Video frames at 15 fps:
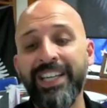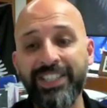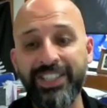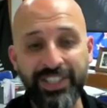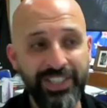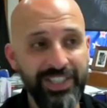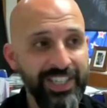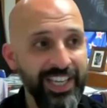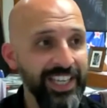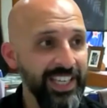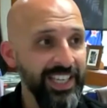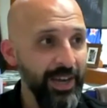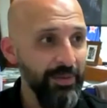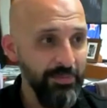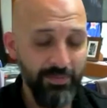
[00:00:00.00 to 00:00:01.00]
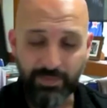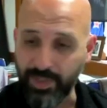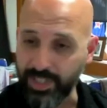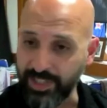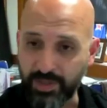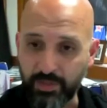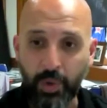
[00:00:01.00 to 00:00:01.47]
to say, "Yep, yeah,
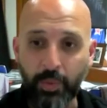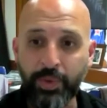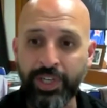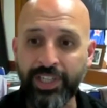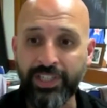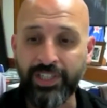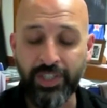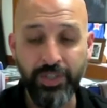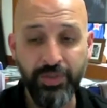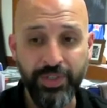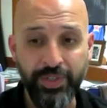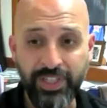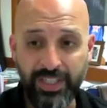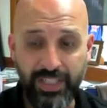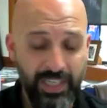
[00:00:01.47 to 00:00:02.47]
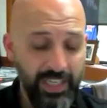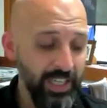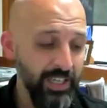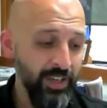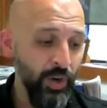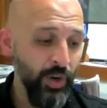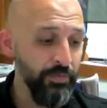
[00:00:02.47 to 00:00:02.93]
this is what we need to do," and uh,
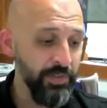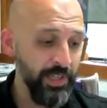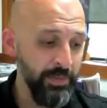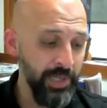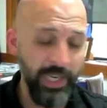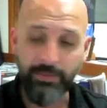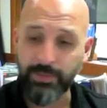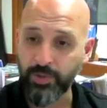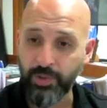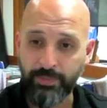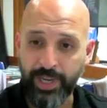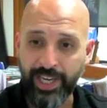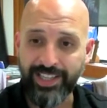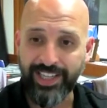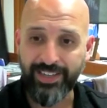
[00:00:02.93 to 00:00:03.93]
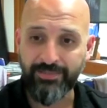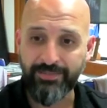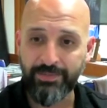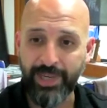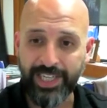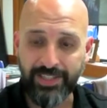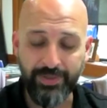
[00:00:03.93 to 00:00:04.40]
hopefully, I've been able to repay that
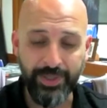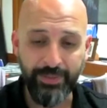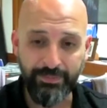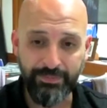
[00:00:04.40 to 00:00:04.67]
back to her.